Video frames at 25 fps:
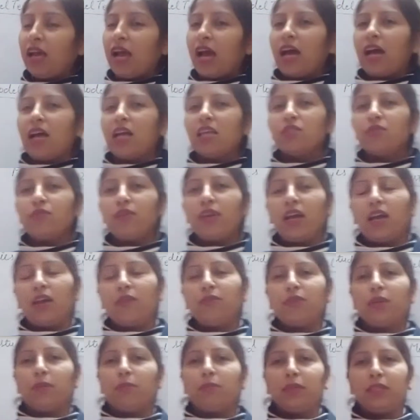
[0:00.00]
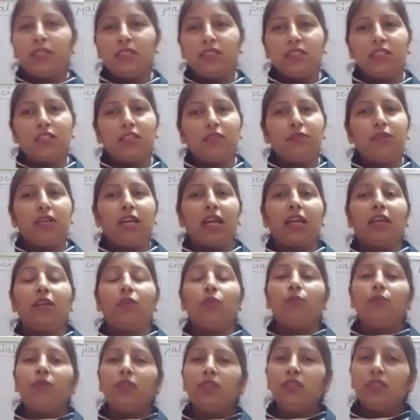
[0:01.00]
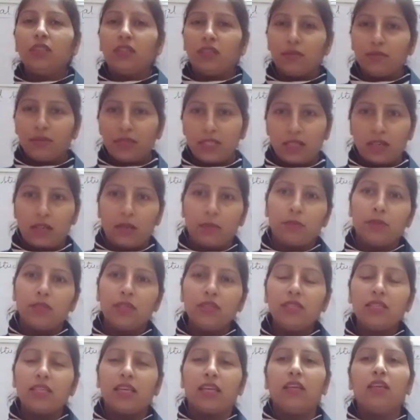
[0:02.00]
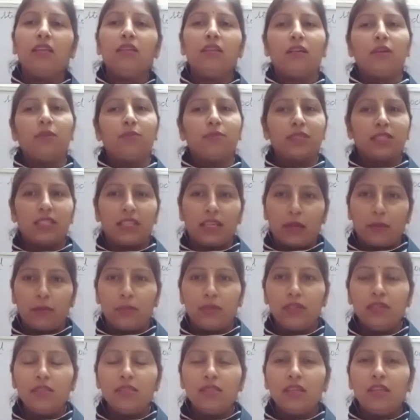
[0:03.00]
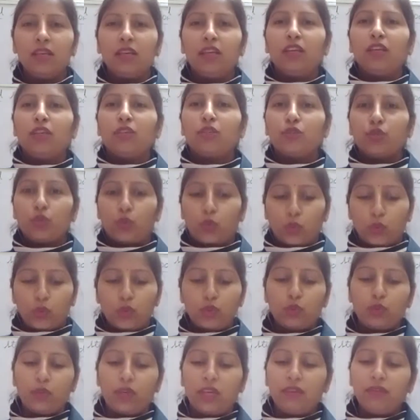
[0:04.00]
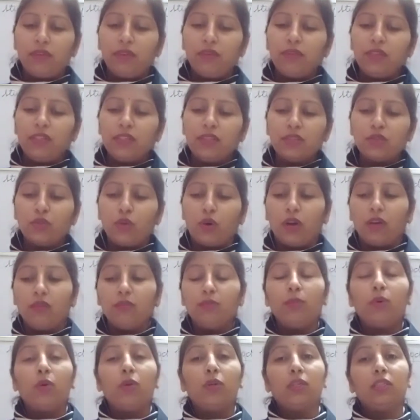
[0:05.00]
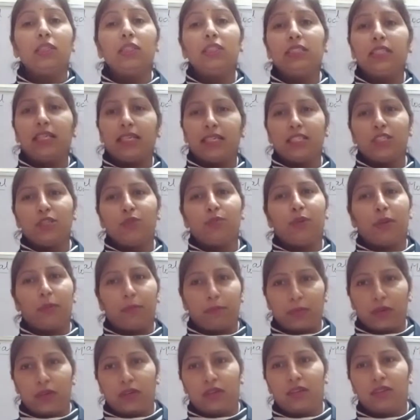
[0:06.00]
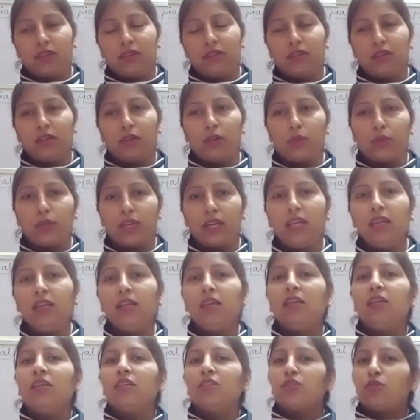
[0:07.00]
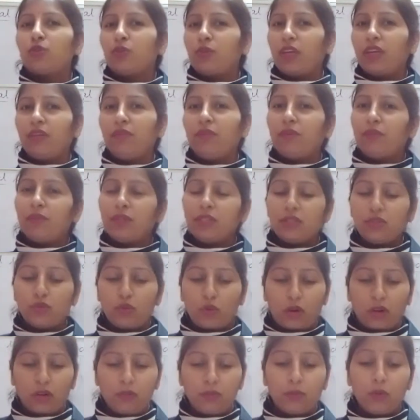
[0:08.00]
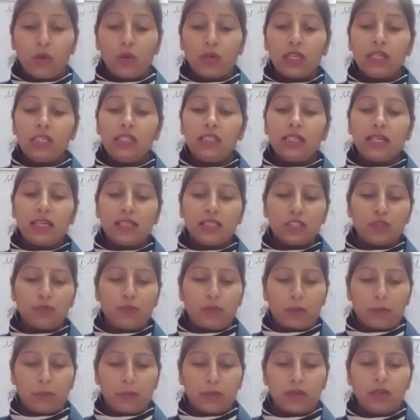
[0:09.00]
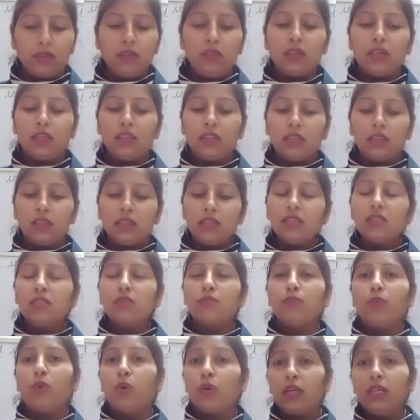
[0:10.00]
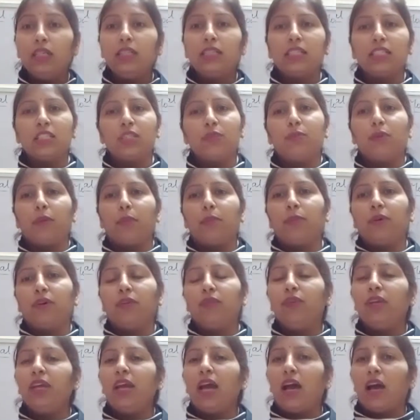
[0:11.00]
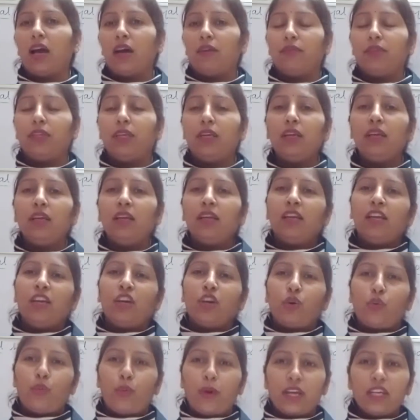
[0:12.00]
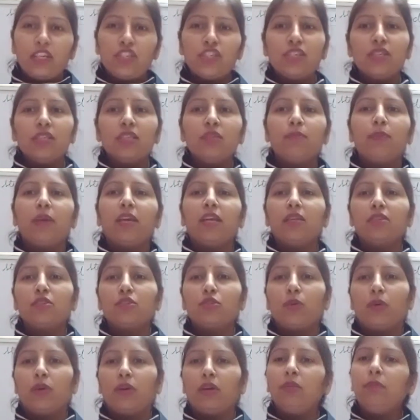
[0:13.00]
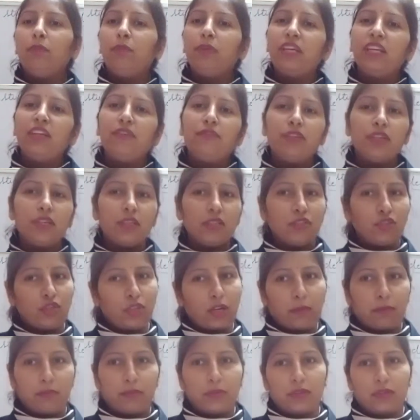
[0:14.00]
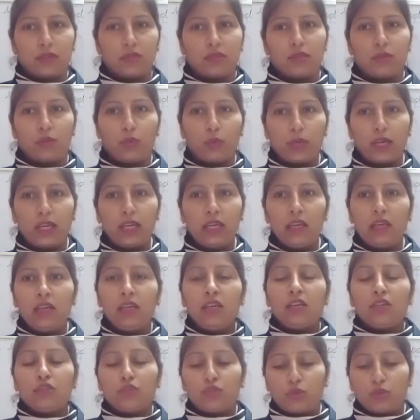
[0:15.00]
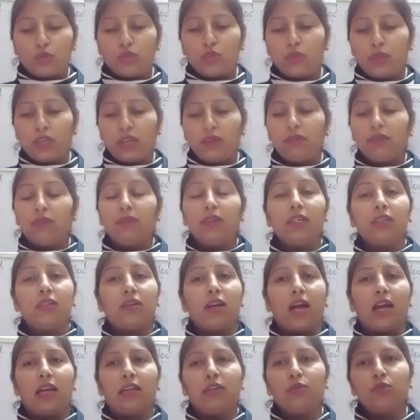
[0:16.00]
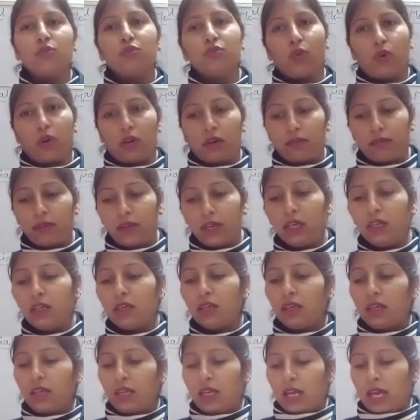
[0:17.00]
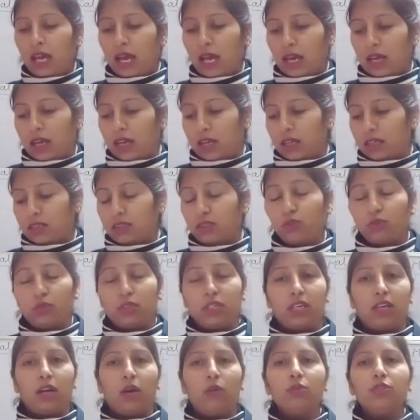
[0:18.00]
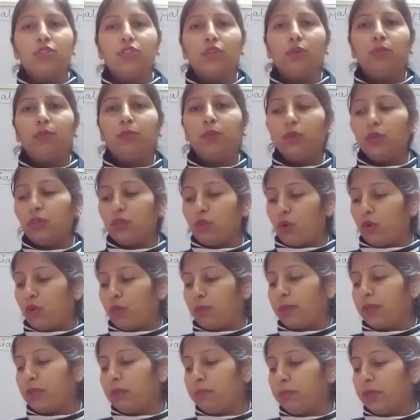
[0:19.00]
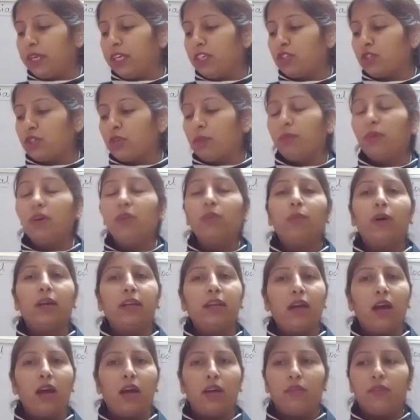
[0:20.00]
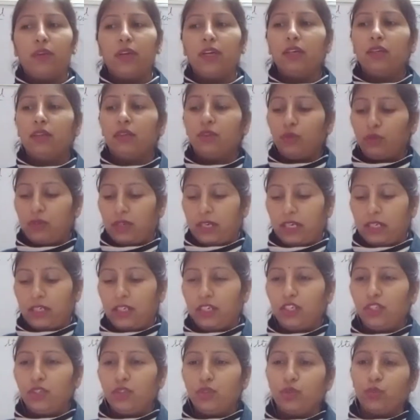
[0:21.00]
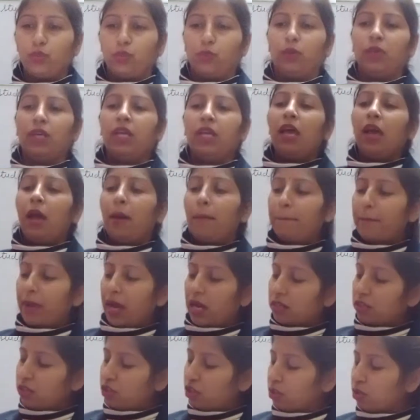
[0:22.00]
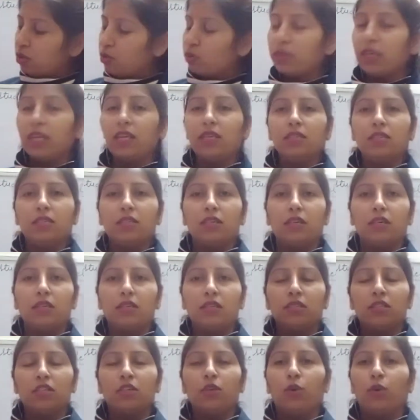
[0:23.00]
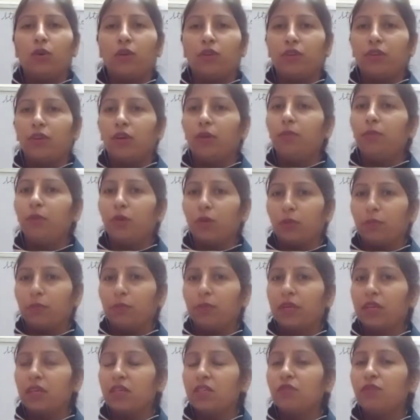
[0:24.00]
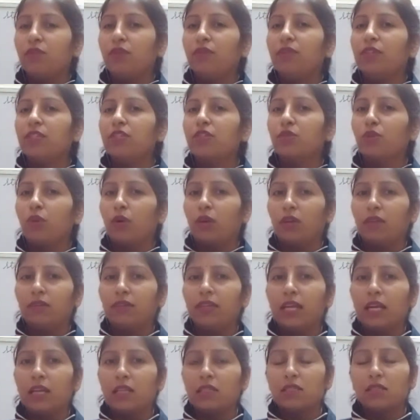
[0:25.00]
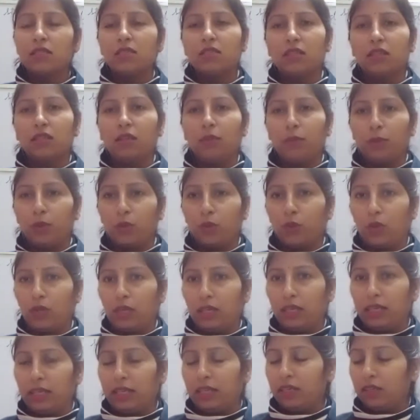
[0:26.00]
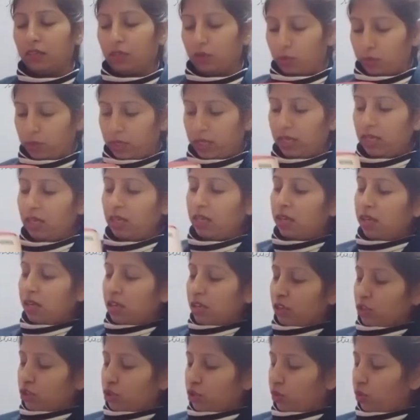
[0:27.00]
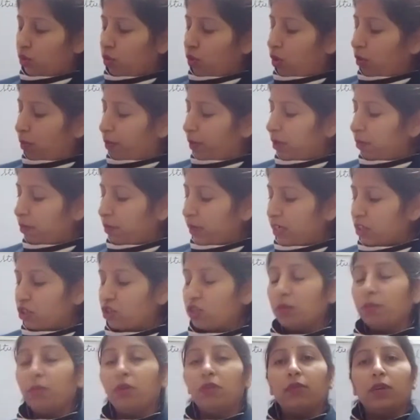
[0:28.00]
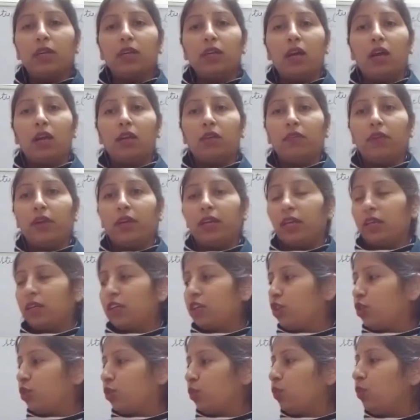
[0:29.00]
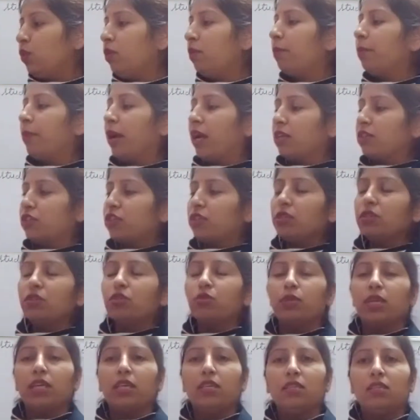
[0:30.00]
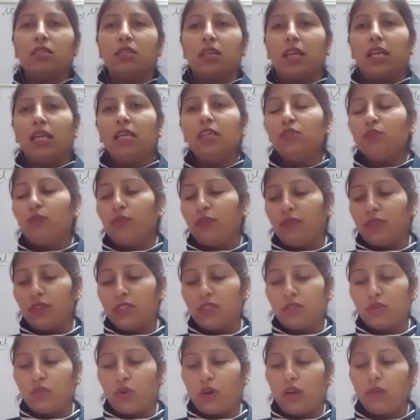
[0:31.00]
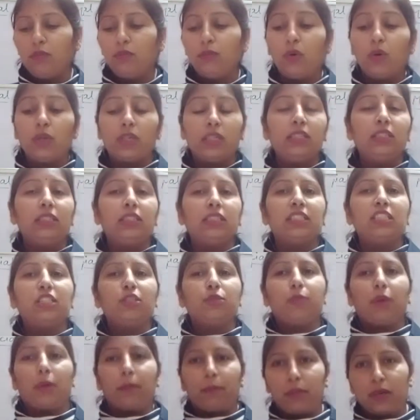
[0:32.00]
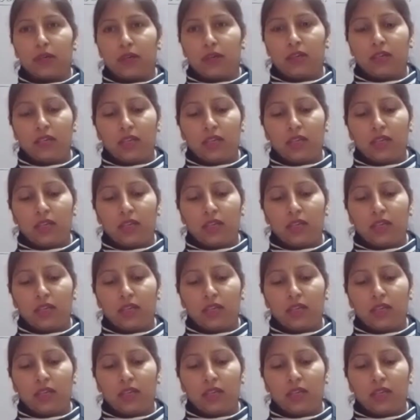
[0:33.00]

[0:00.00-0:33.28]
As we have completed our annual term syllabus, second term syllabus, so today we will solve model test paper. Okay, so today we will solve model test paper. In this model test paper, we have the questions based on previous chapters. Okay, so today we will try to solve it. So take out your book, open page number 182. Mention today's date on your book because we will solve the answers in the book only. Okay. So open page number 182, mention today's date, we will solve model test paper.